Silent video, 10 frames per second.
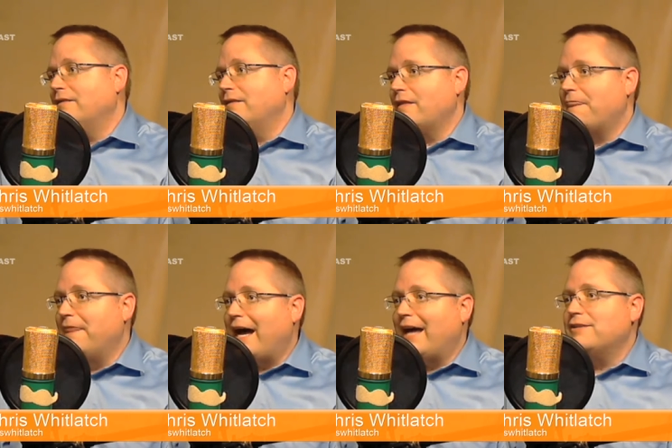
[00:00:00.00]
Right.
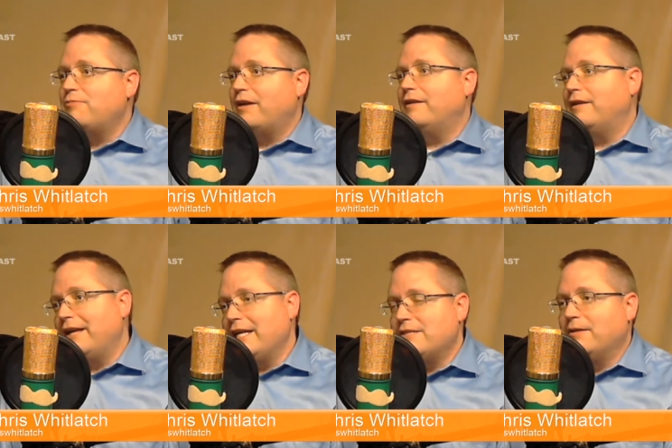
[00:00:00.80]
That is where their
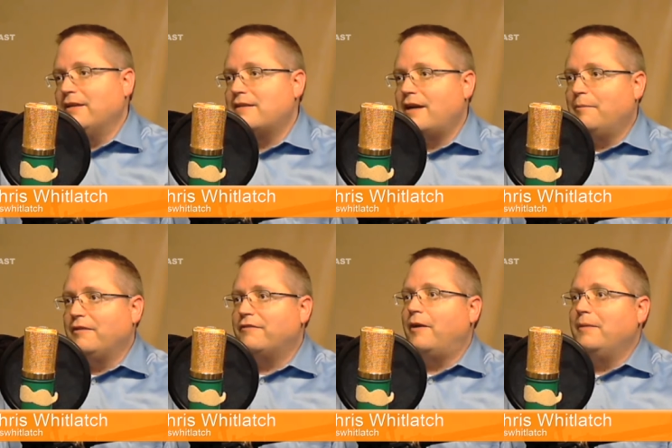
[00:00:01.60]
engagement is
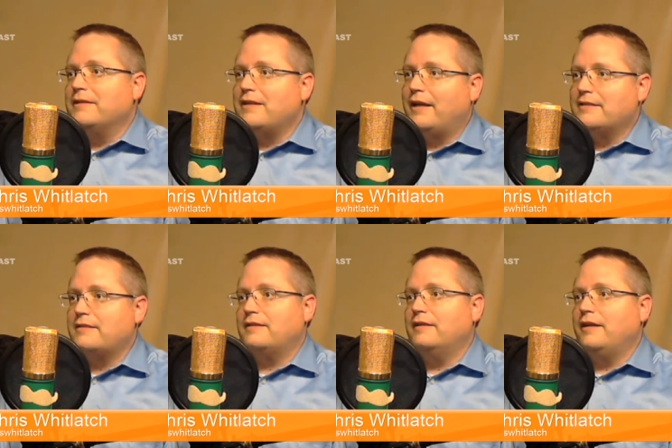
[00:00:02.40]
coming from. It's not
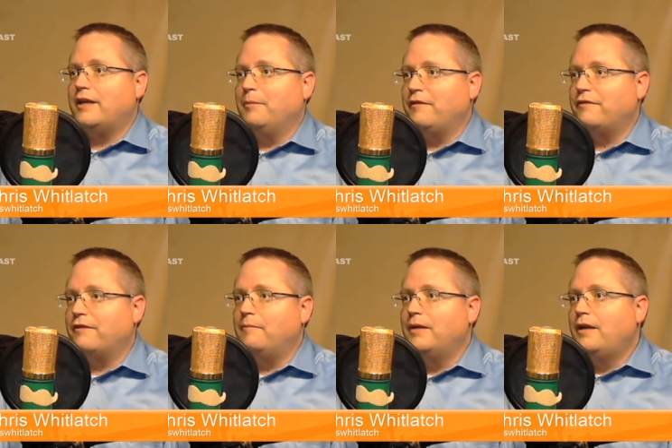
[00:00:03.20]
necessarily coming
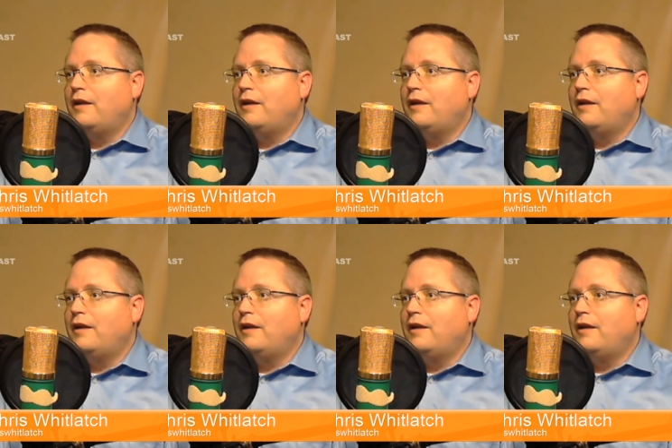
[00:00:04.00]
from